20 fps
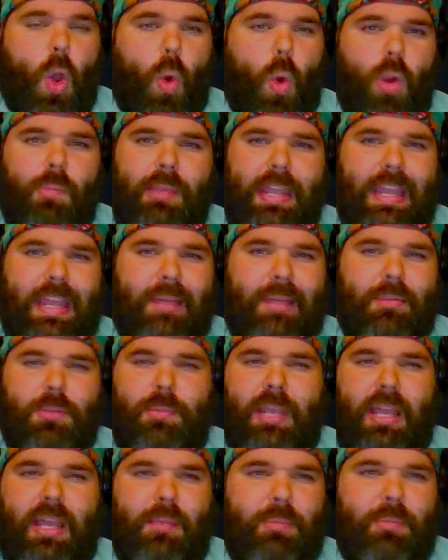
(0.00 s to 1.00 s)
or being able to
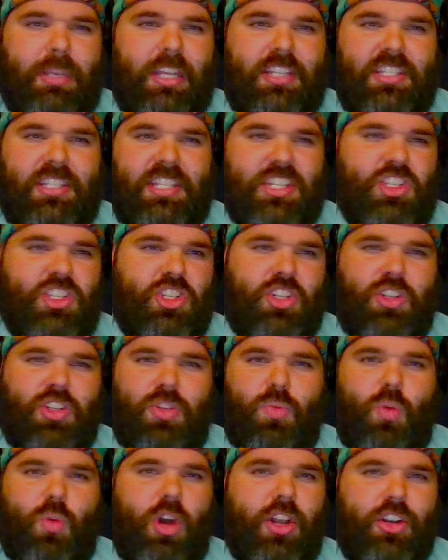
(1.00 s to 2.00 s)
pick up an
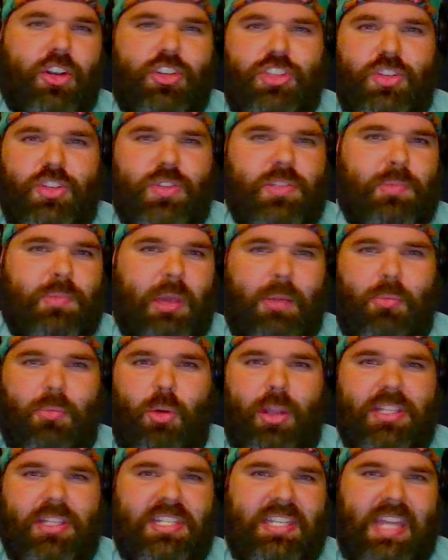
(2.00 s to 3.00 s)
additional 1 or 2 spell
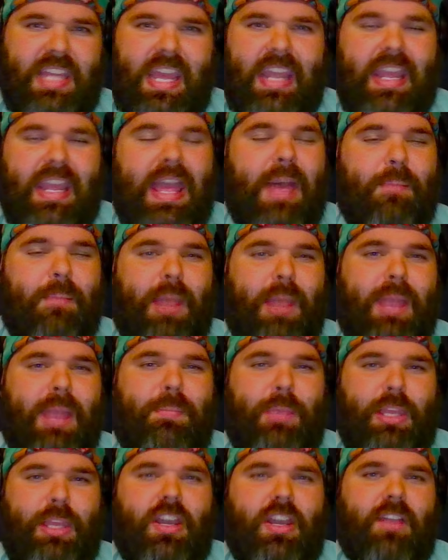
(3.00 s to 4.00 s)
points a day
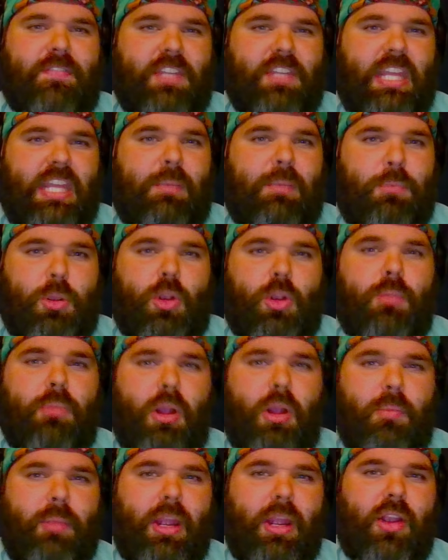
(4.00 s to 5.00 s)
might be enough to keep your
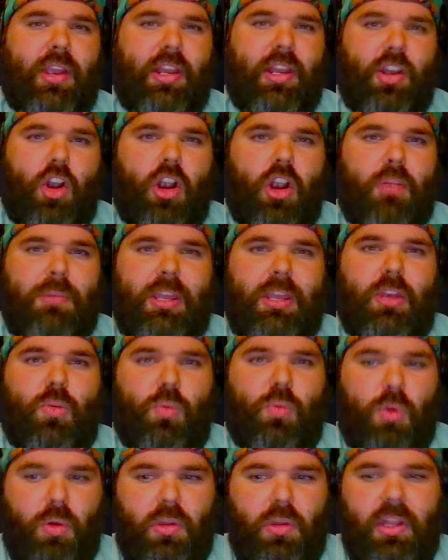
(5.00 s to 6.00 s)
Barbarian army
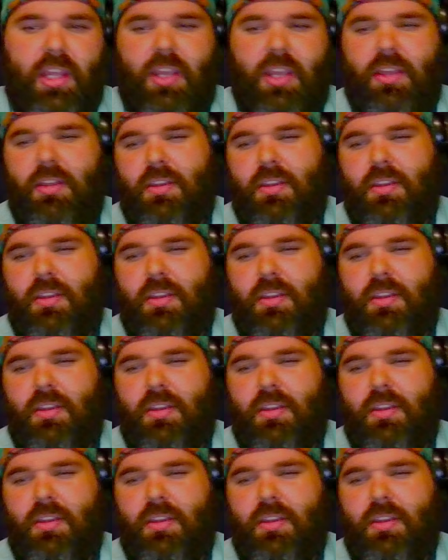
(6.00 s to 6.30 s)
rolling.